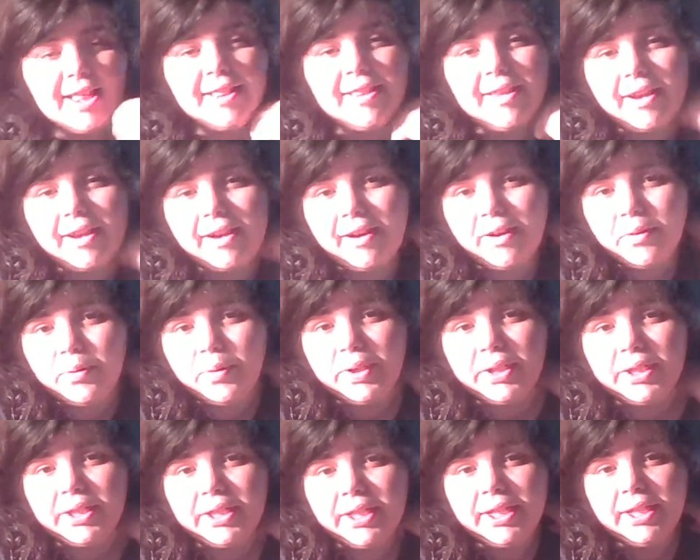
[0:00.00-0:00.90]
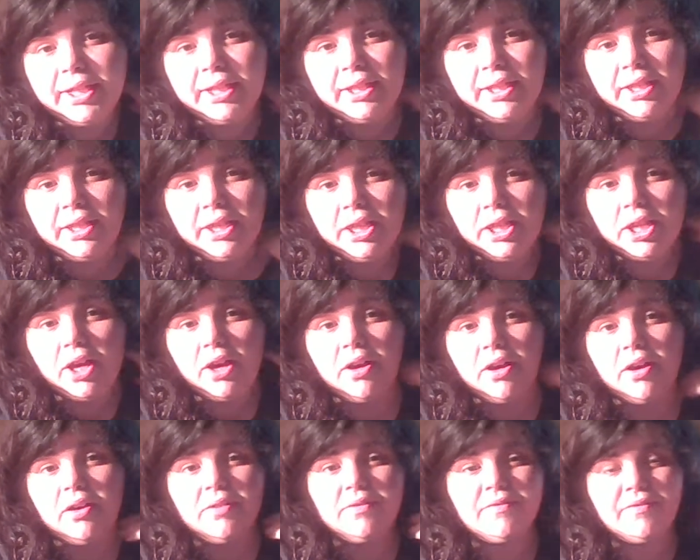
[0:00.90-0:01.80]
I really
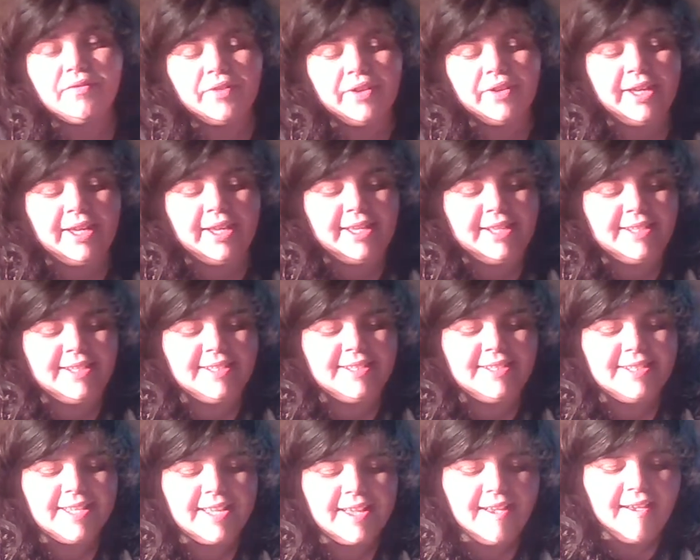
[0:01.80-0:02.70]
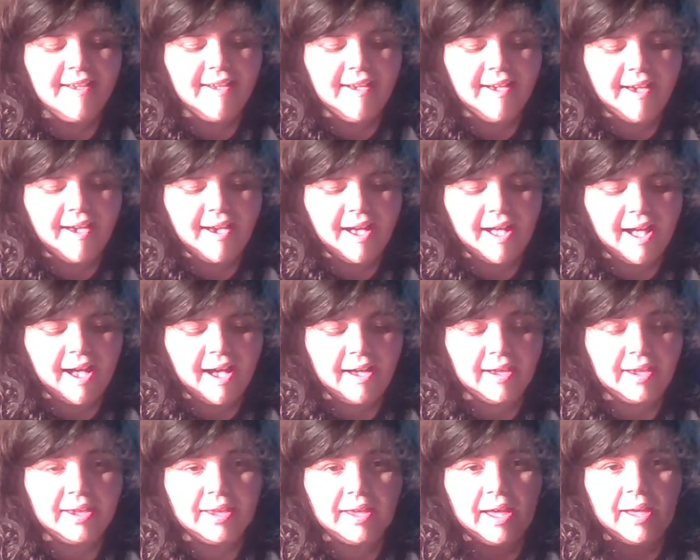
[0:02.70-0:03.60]
love, and
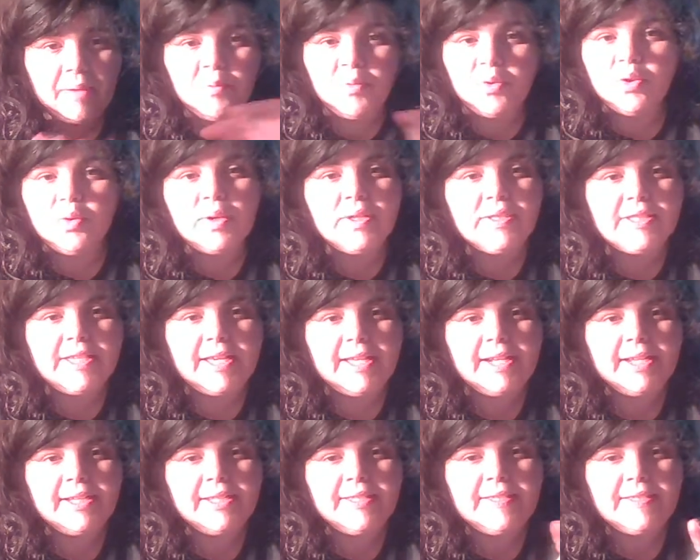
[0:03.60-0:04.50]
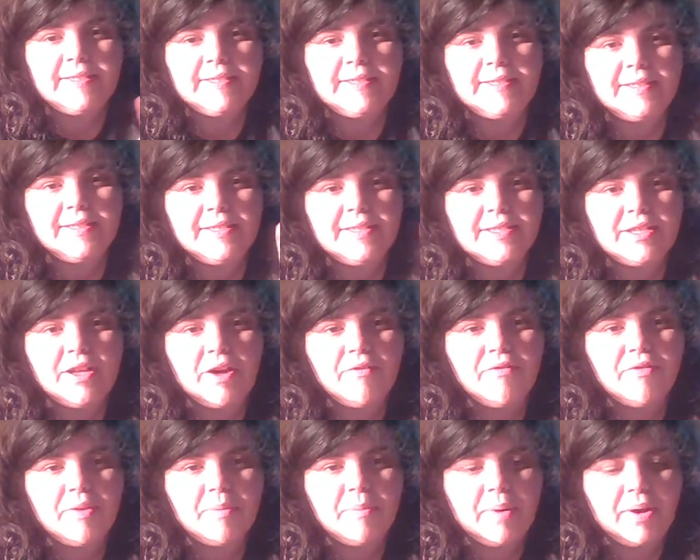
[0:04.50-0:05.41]
I'm always getting
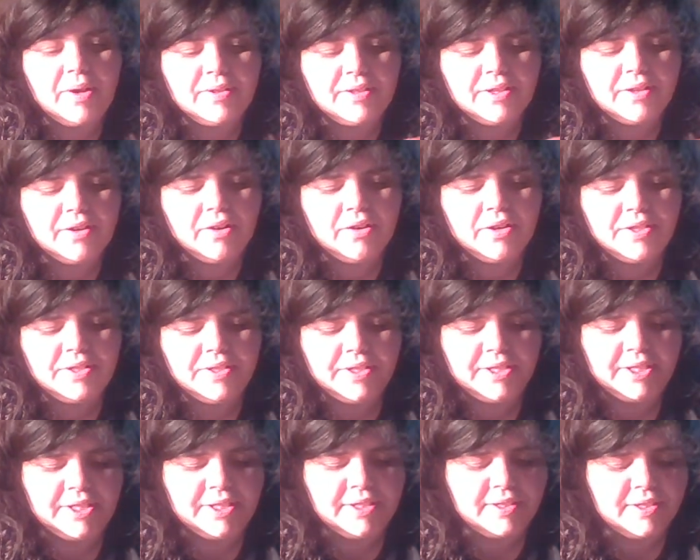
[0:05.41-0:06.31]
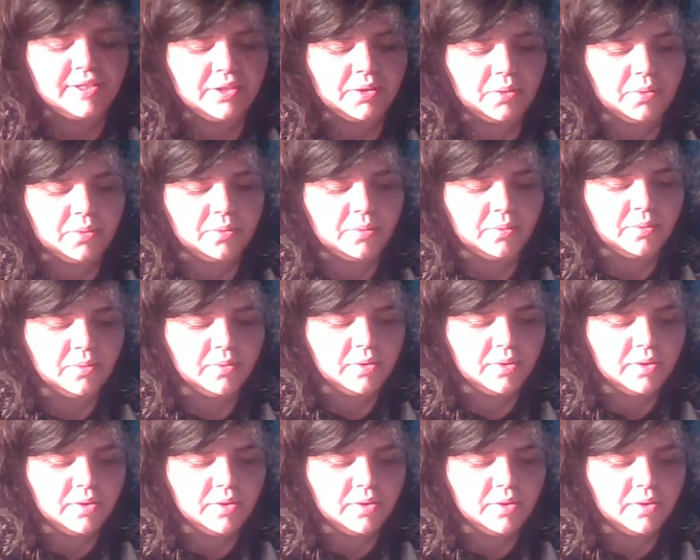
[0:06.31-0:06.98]
stuff about gardening. So,